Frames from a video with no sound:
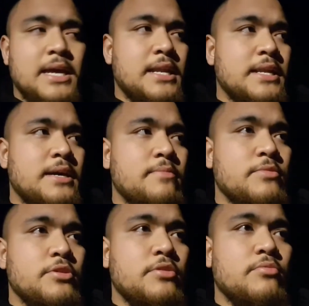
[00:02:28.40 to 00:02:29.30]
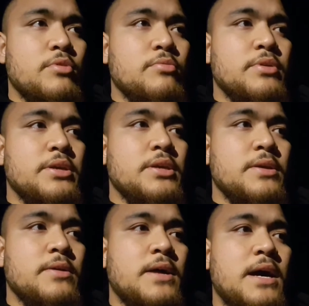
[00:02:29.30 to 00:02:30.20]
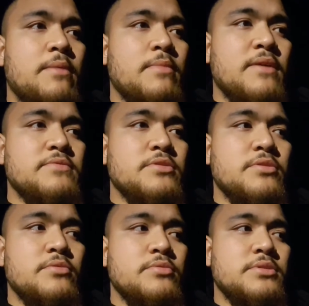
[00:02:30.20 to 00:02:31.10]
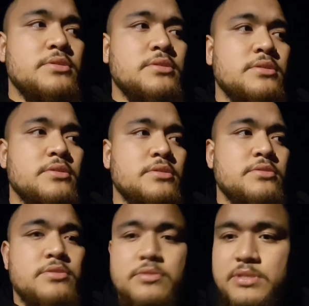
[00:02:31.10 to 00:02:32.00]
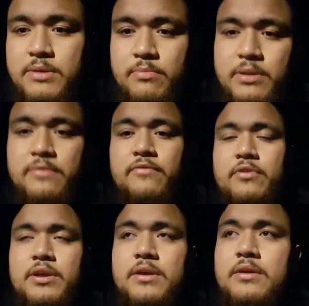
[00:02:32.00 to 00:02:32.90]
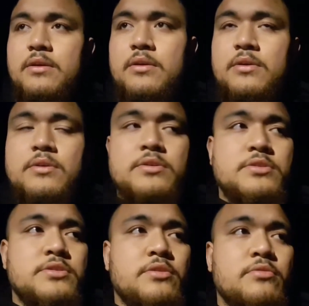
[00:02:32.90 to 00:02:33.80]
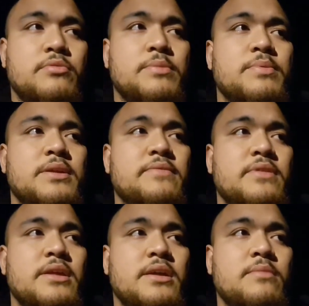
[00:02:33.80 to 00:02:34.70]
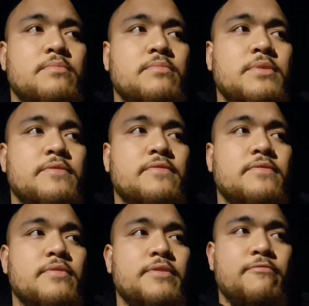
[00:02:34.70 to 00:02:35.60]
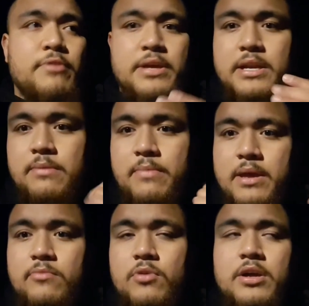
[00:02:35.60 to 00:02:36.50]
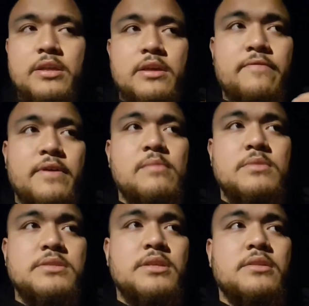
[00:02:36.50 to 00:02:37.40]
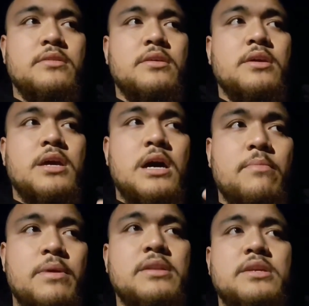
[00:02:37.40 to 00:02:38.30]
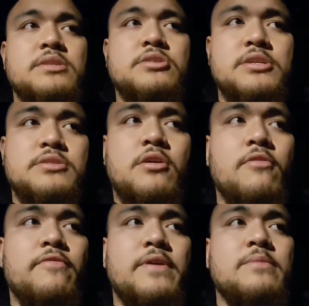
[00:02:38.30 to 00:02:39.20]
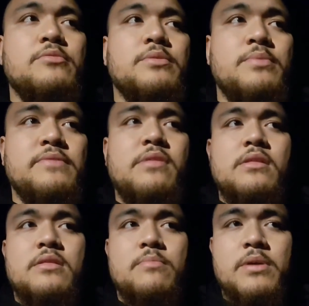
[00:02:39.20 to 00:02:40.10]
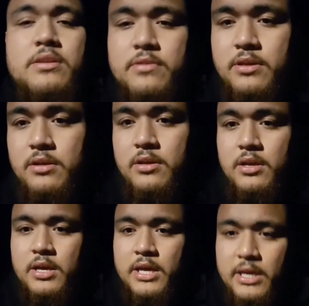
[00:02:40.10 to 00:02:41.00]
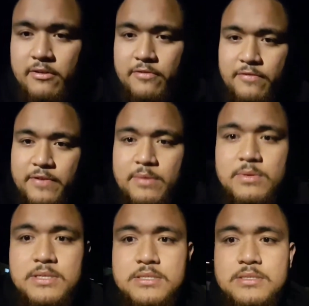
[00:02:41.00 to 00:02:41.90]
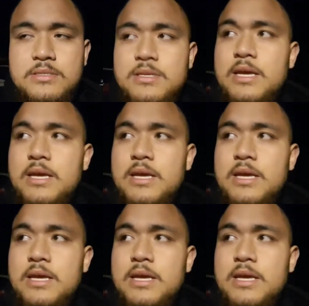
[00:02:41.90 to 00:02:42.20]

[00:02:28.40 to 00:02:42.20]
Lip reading: And you know, what we love to do is to set men free. So we believe that if we get our men right in our families, then our men can change the whole family. We believe that the men are the head of the families.